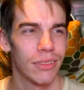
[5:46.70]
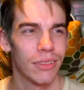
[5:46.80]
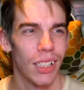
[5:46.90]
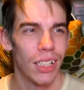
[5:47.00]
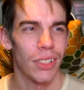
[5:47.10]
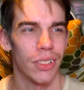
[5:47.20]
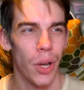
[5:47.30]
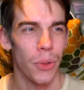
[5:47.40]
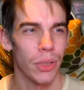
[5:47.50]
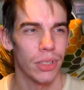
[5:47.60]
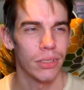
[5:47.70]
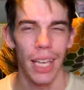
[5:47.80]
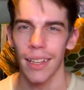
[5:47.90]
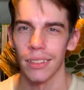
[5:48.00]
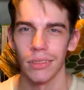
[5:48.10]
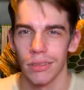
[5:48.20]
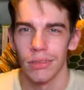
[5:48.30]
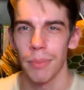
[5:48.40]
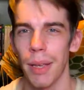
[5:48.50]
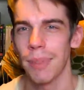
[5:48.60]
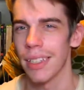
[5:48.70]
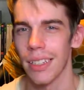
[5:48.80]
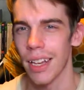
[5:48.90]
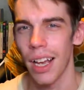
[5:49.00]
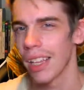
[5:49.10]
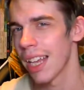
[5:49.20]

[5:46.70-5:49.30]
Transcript: I don't know, Coke. Yeah, Pepsi.